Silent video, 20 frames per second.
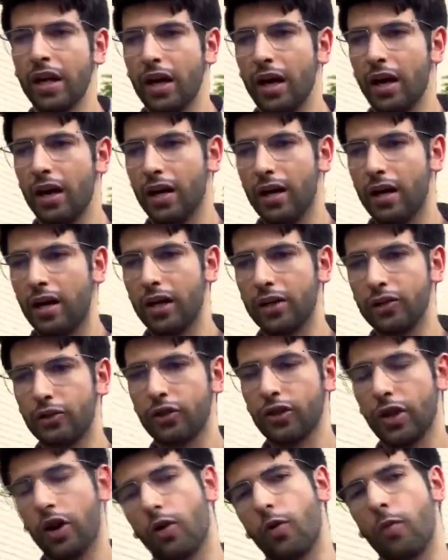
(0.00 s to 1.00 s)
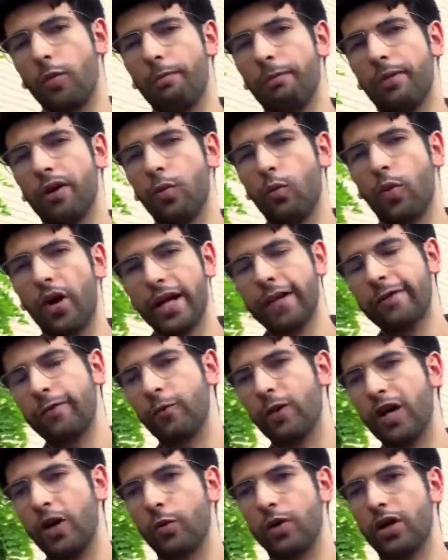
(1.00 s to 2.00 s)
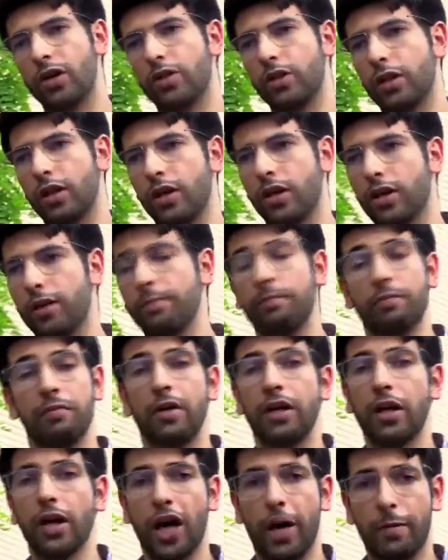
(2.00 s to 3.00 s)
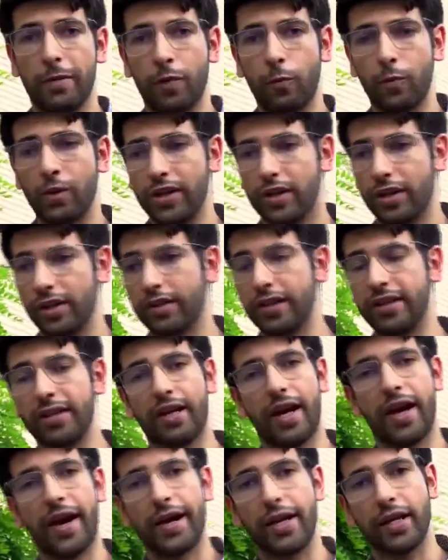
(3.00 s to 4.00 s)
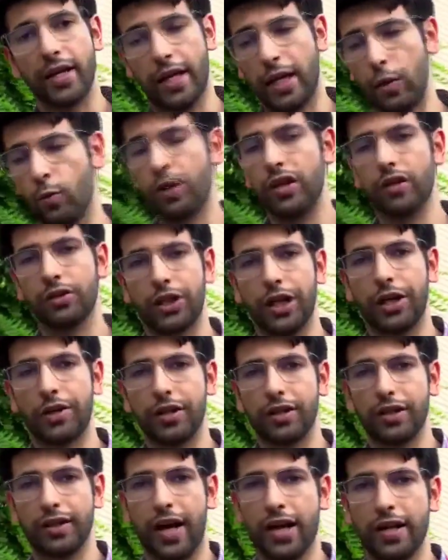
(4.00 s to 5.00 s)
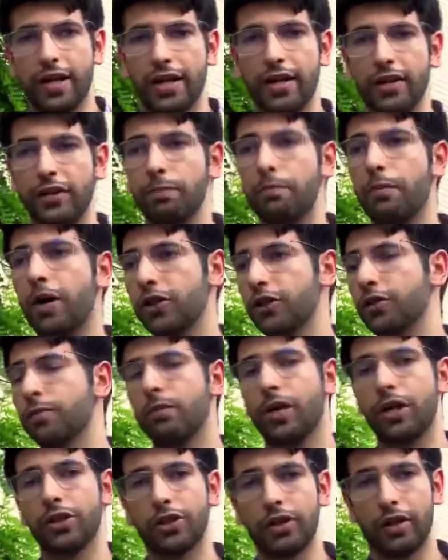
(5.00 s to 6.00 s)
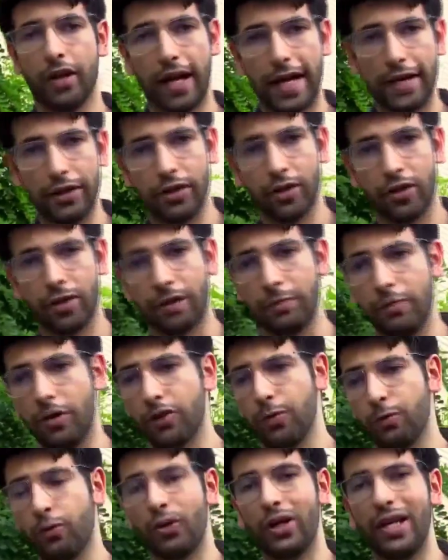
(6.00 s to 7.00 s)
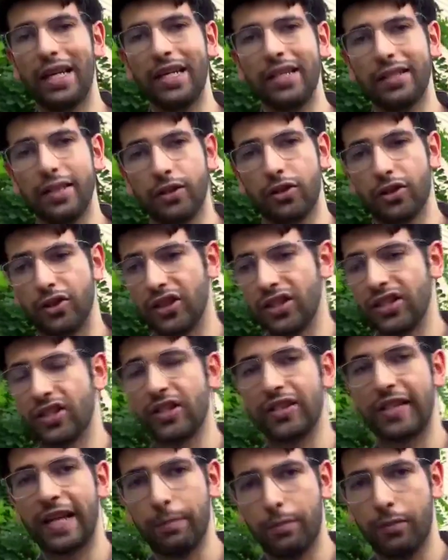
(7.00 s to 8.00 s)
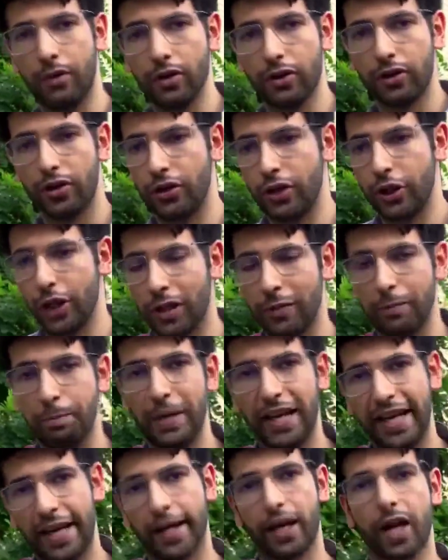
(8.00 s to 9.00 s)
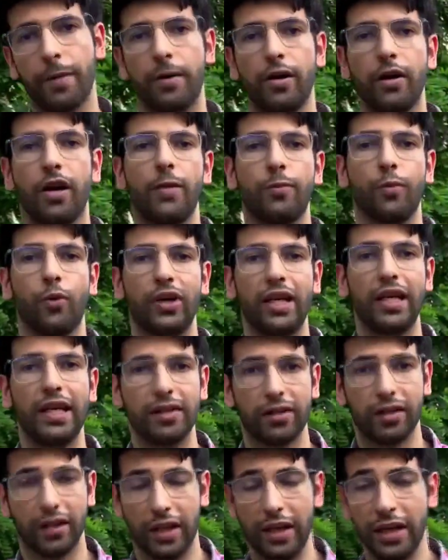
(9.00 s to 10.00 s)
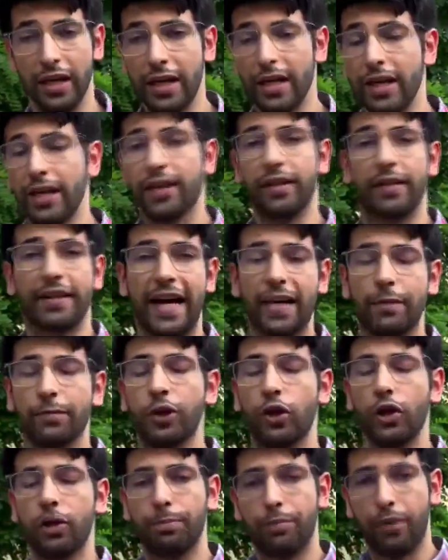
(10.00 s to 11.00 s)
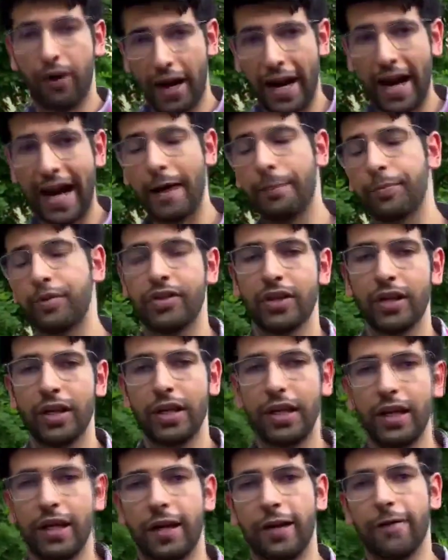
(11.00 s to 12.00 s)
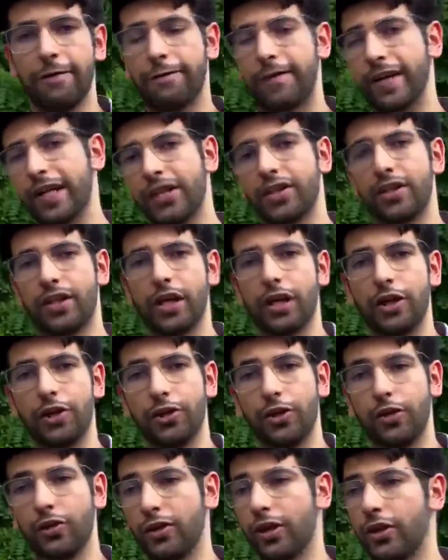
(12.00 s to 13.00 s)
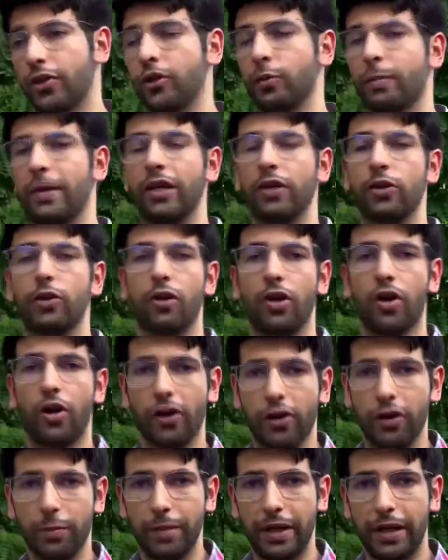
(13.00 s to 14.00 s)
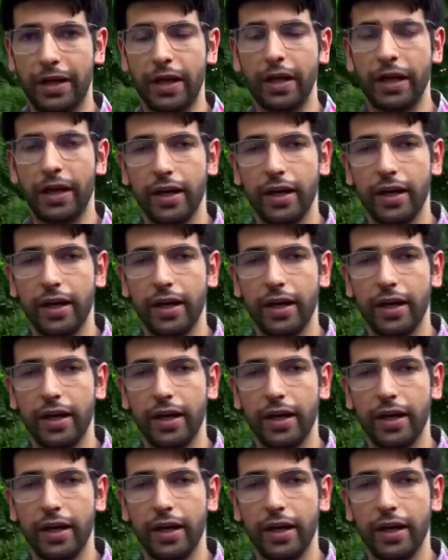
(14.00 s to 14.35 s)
But what if we were to come up with a design, a wheelchair design that is much, much lighter and much more easy to disassemble so that you can pick it up a lot more easily? That could perhaps fix the issue so that you may no longer be